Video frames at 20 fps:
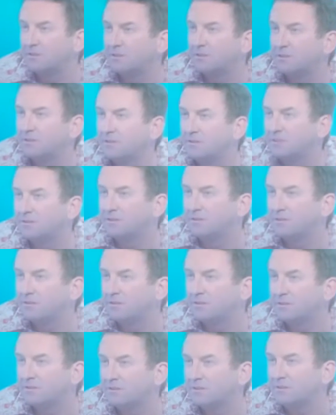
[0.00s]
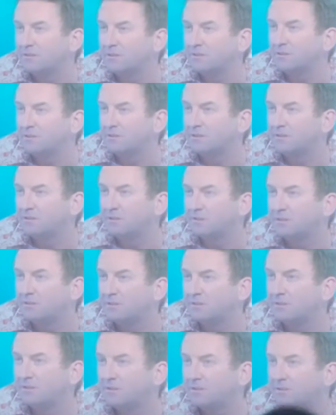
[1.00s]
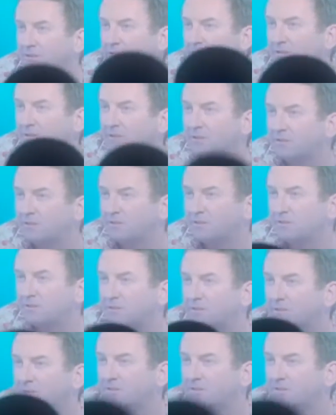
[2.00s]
Nothing is said.